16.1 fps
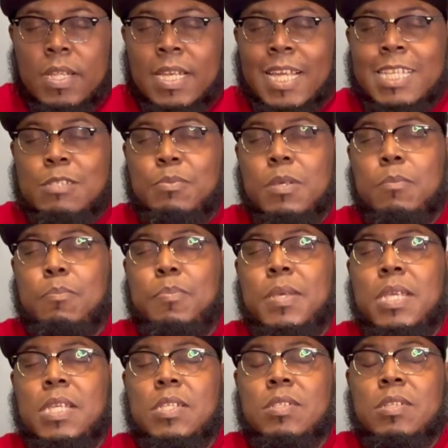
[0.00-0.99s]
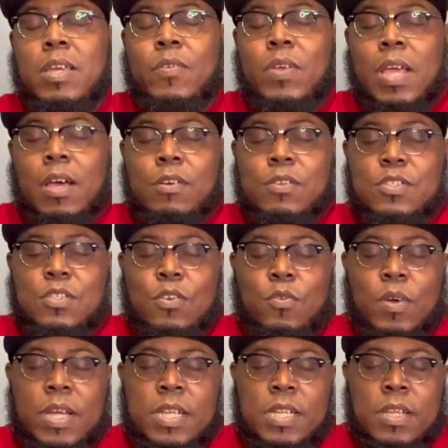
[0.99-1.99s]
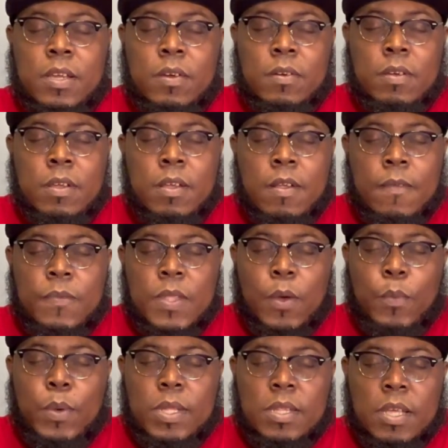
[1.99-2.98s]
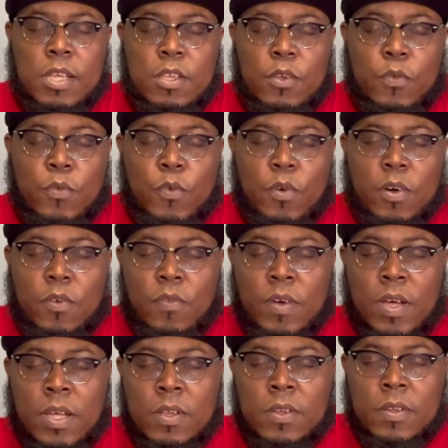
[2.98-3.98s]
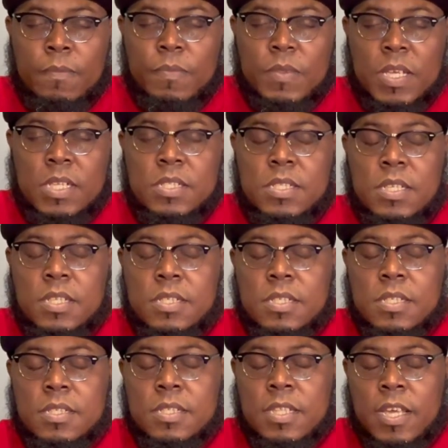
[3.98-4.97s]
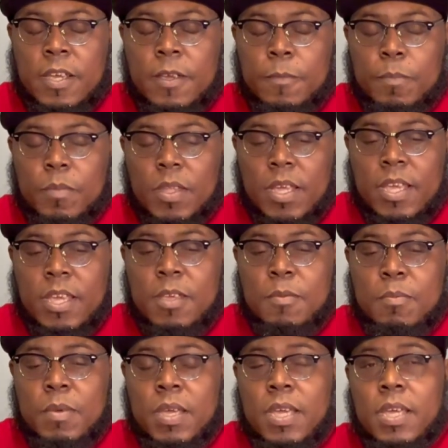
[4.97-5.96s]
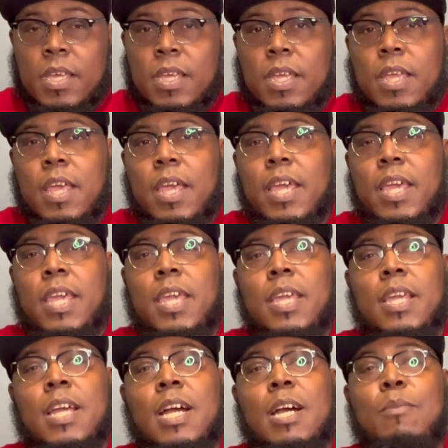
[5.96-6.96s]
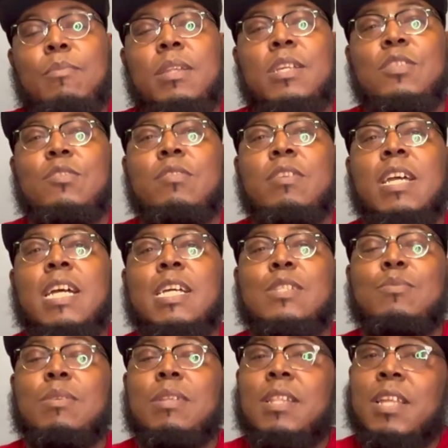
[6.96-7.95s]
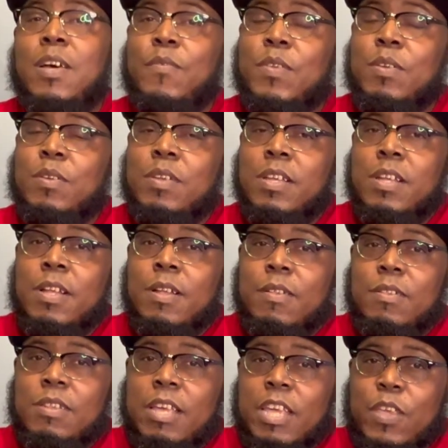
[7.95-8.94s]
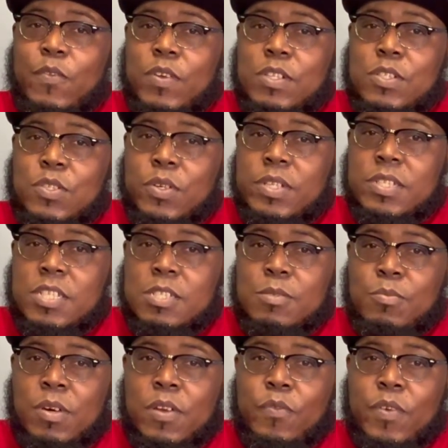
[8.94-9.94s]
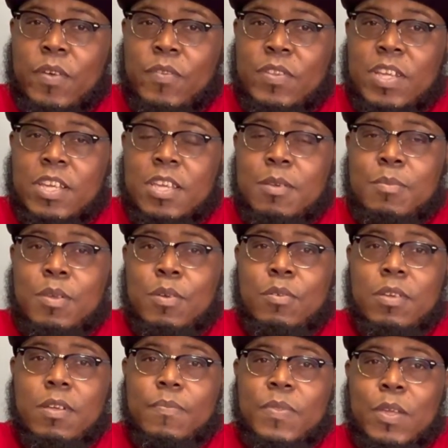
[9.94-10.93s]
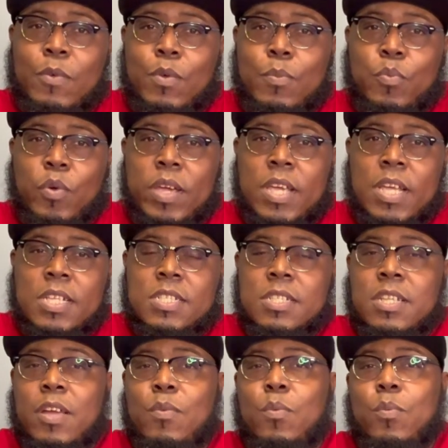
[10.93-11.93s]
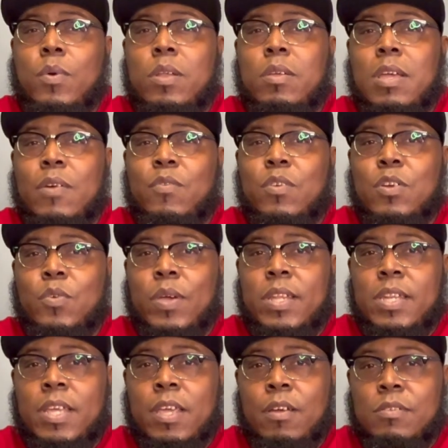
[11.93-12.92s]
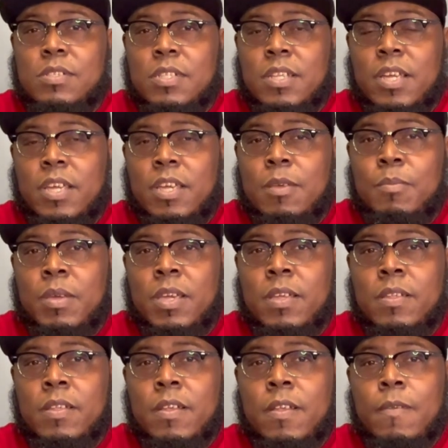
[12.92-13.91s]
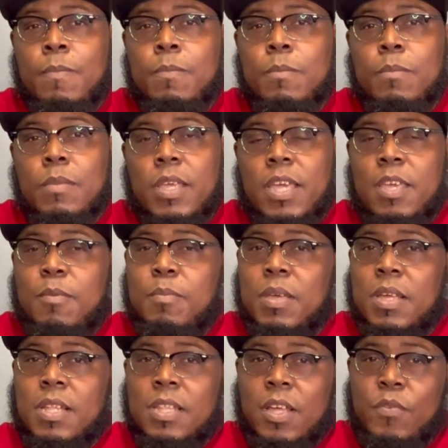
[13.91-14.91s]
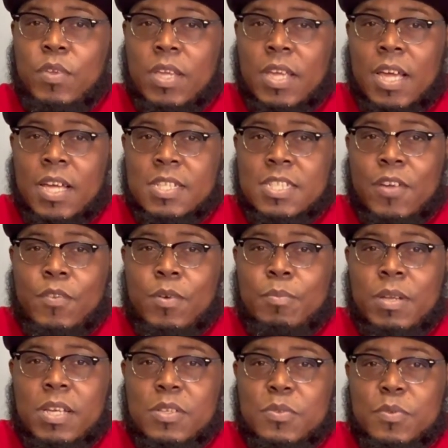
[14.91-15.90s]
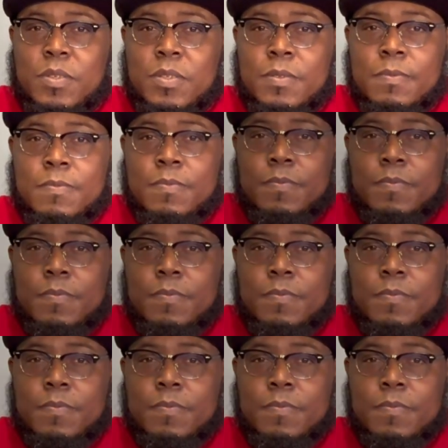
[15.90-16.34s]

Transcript: And I speak peace to every household right now. And we thank you for it, Father. In Jesus' name, amen. Hey, God bless you guys. We love you. Thank you for joining us this morning for Everyday Communion. And we pray each and every one of you have a great day on today. Amen. Amen. Love you guys. Have a blessed one.